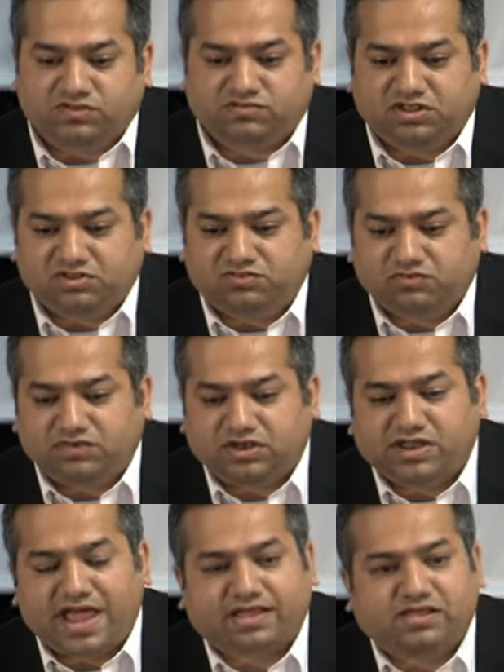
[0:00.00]
issue we
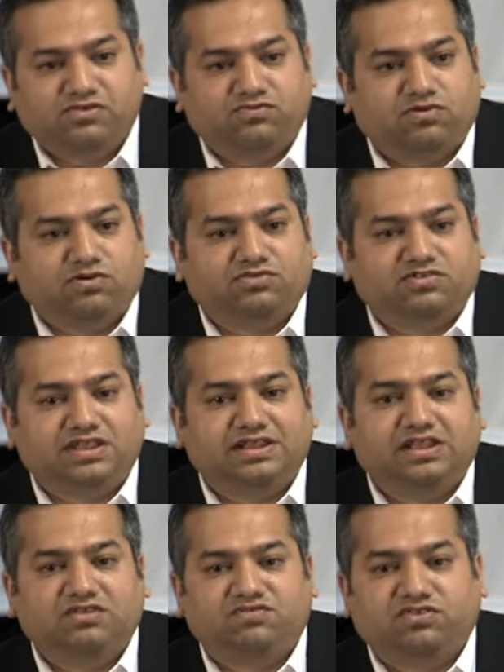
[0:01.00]
tackled was
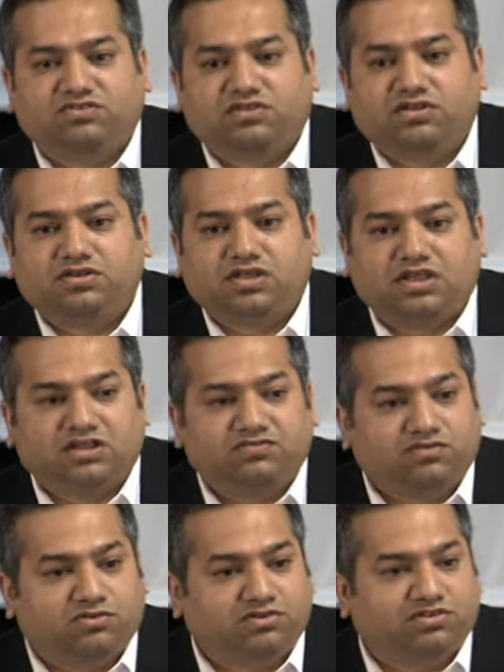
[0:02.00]
inefficient
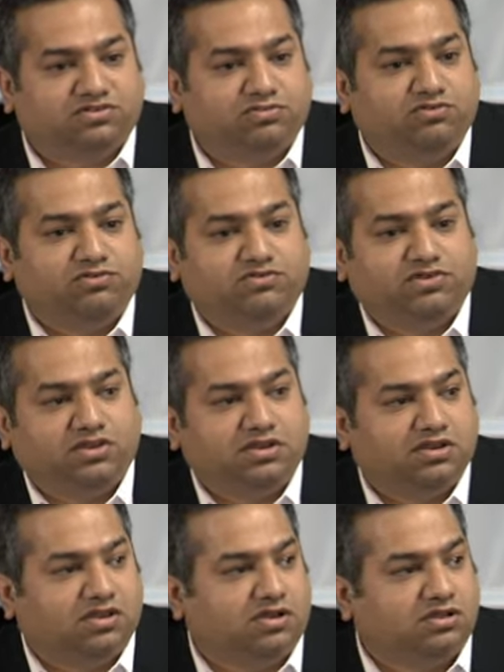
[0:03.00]
airflow
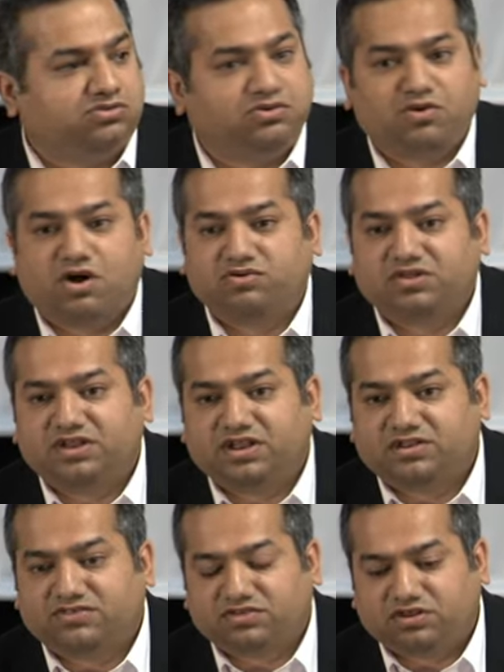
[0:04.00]
distribution throughout the
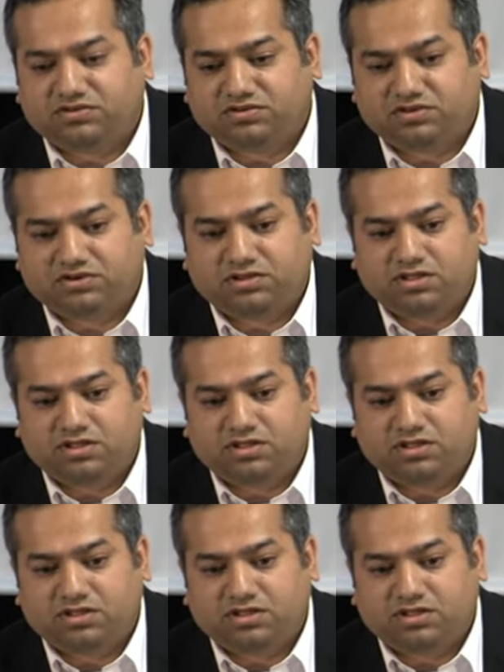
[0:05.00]
data center.